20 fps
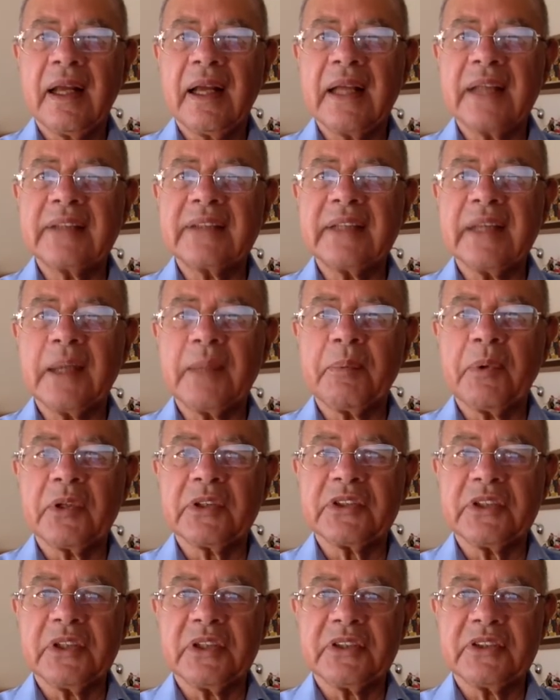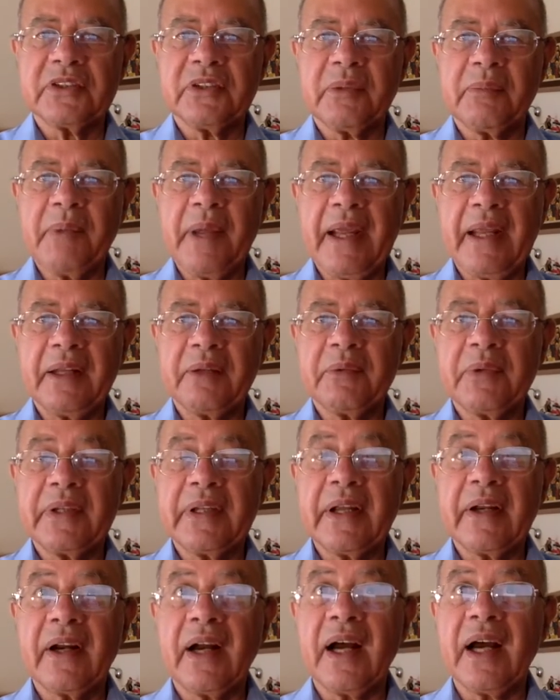As the apostles remained with
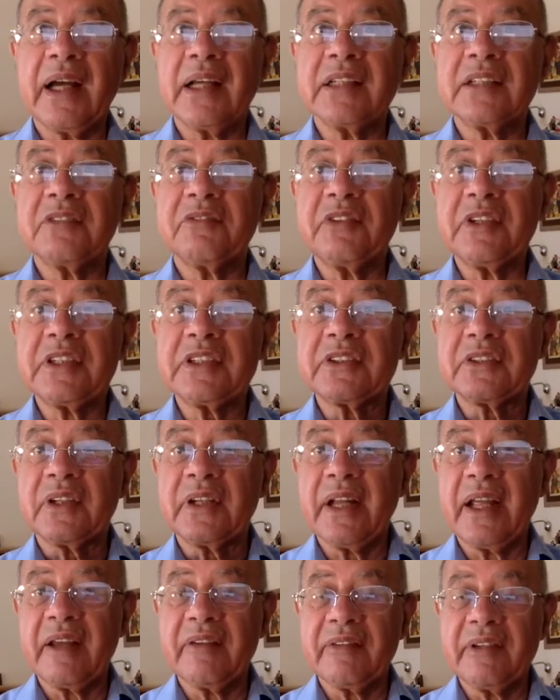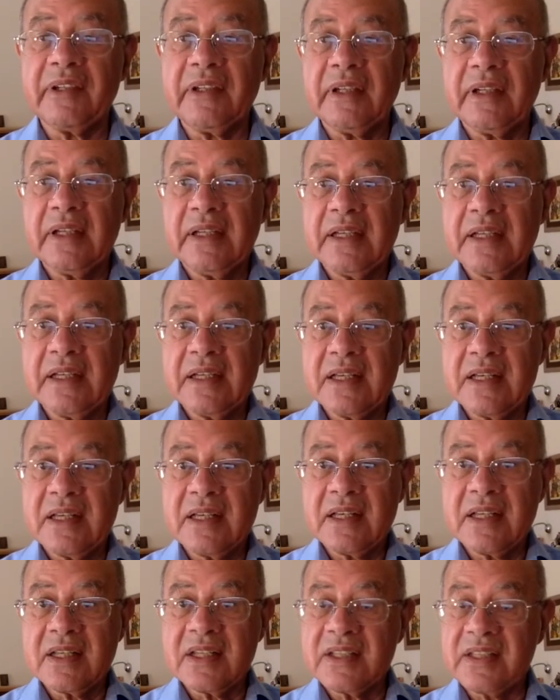their eyes fixed on heaven,
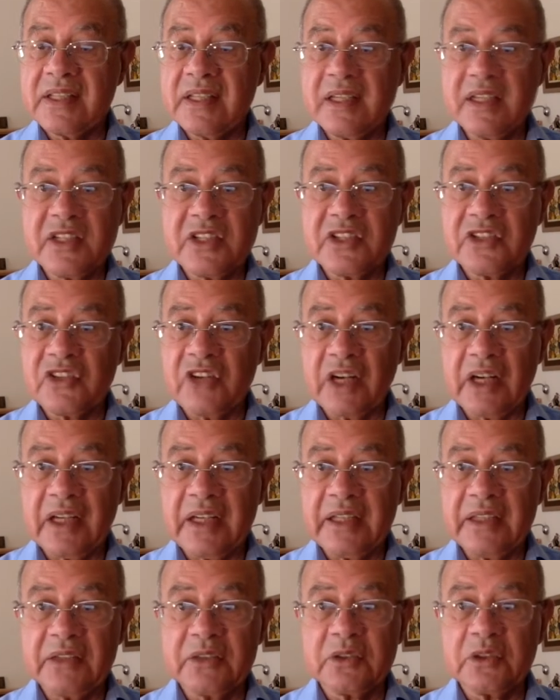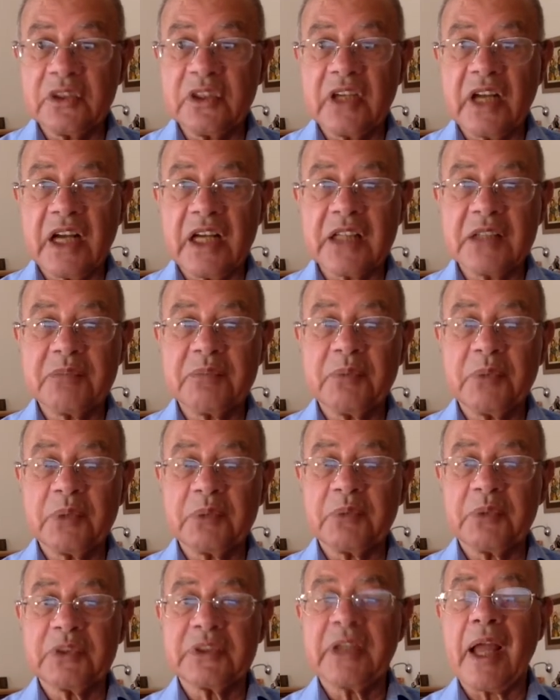still struggling to grasp
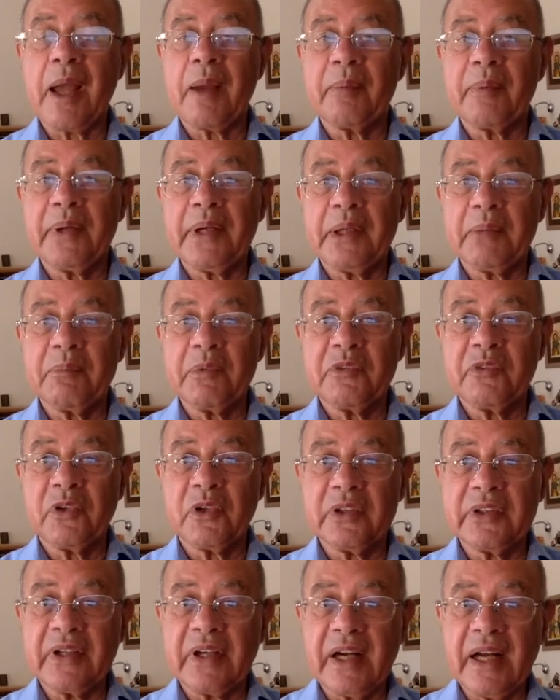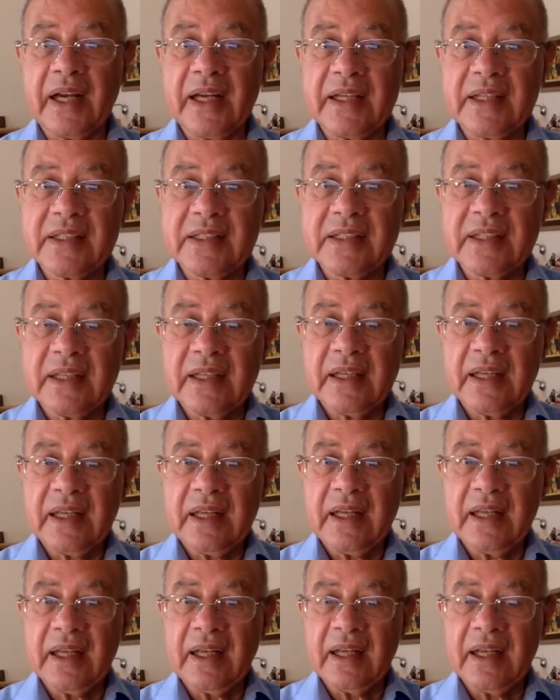what was happening before their eyes,
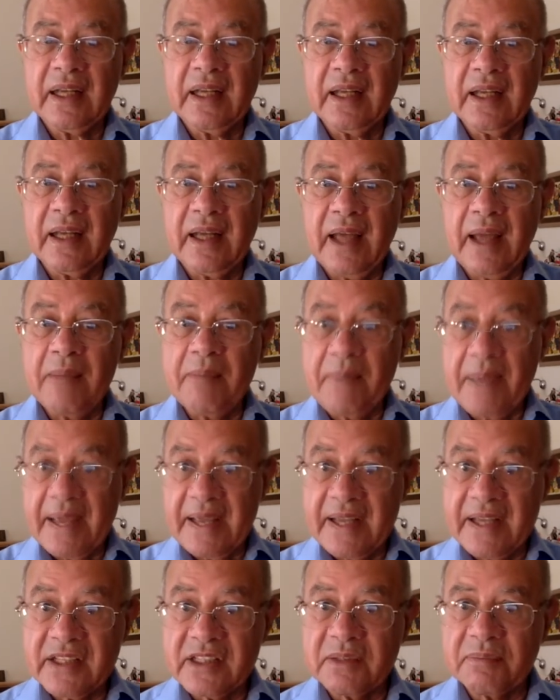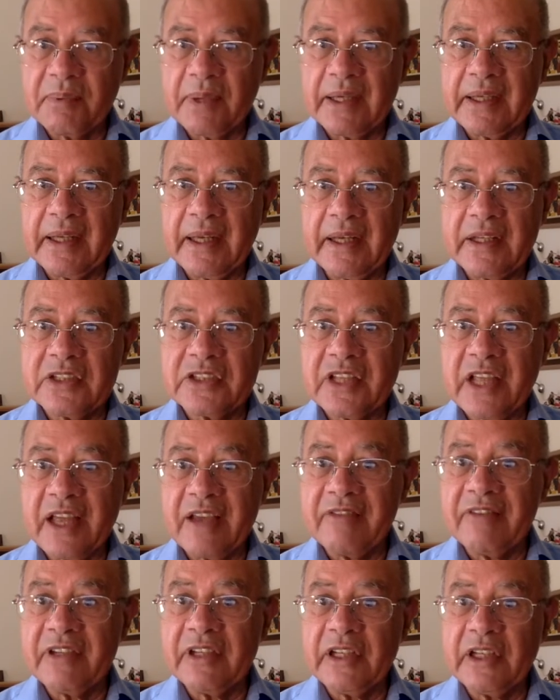amazed by its
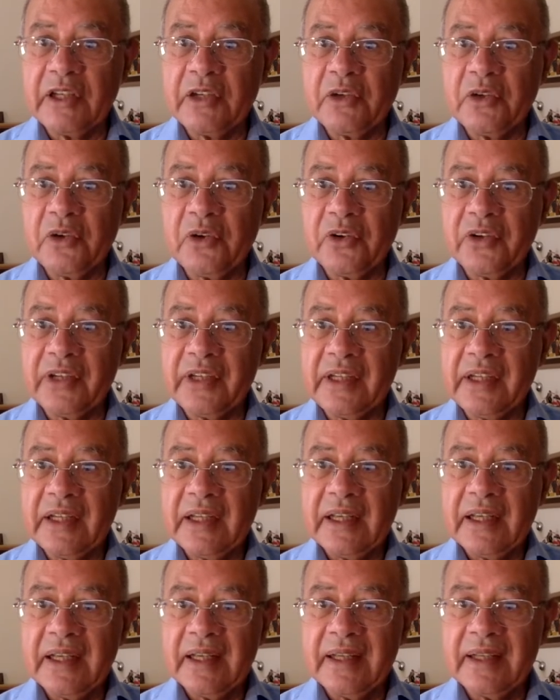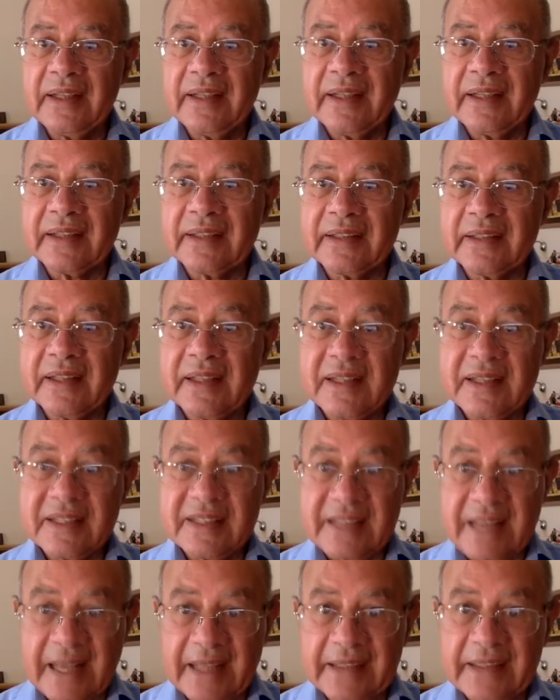heavenly glory, yet
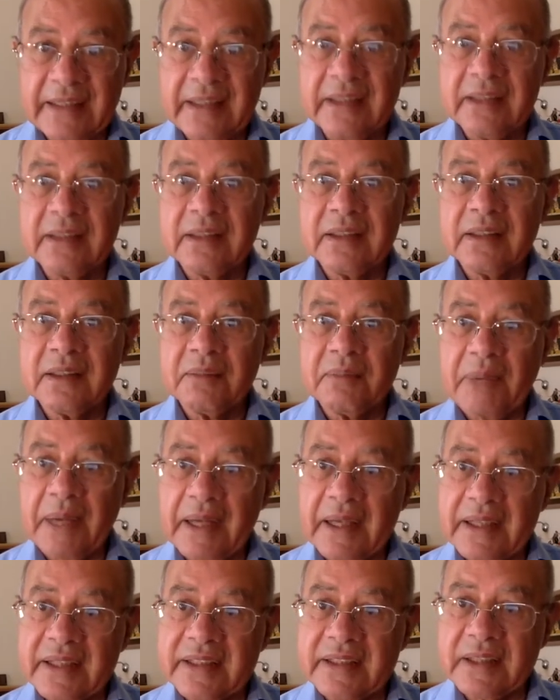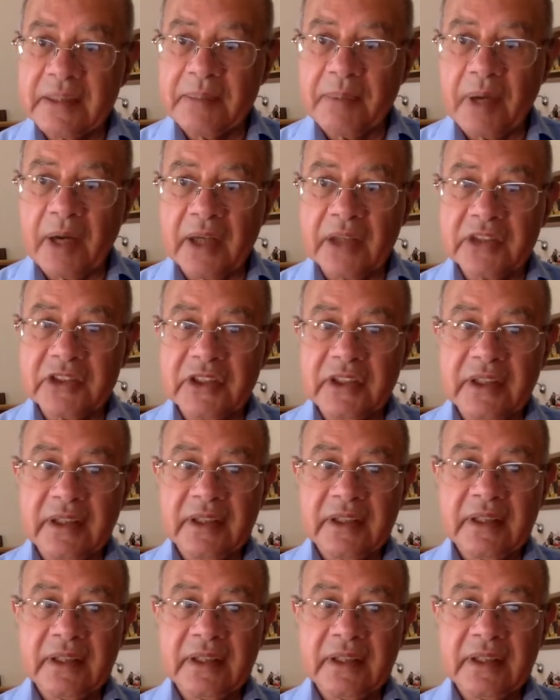saddened by his departure,